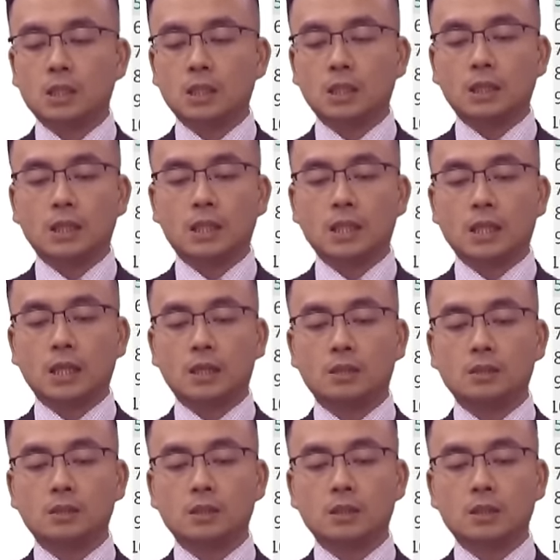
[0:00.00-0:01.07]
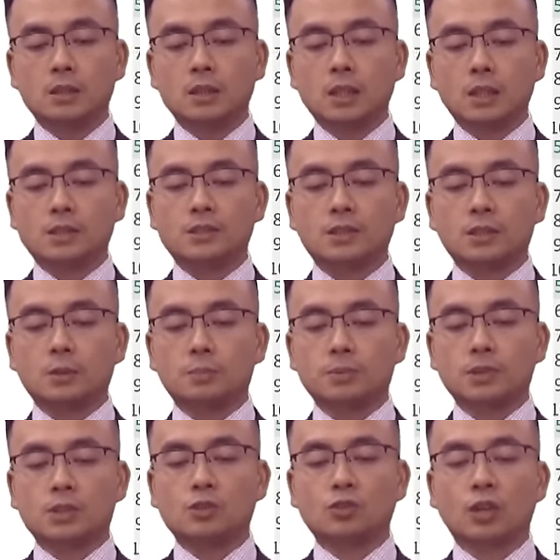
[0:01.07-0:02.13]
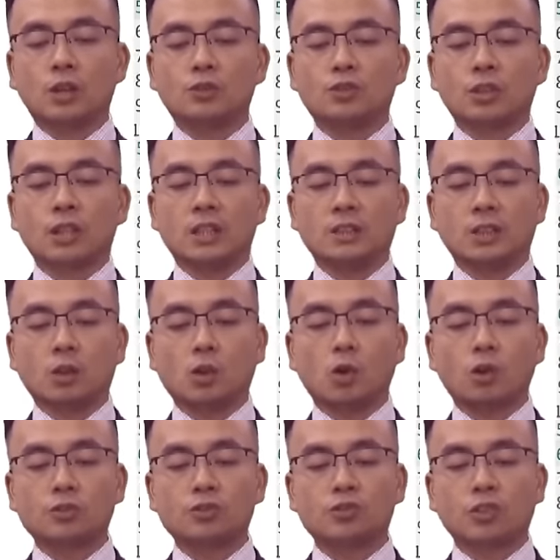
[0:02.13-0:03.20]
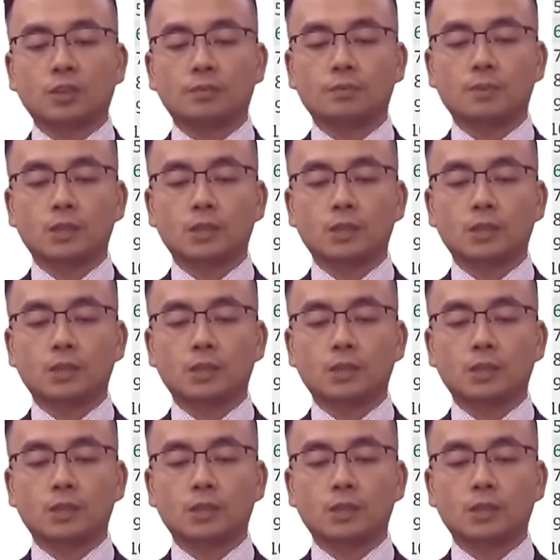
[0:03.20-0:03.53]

and here is the depreciation in the question,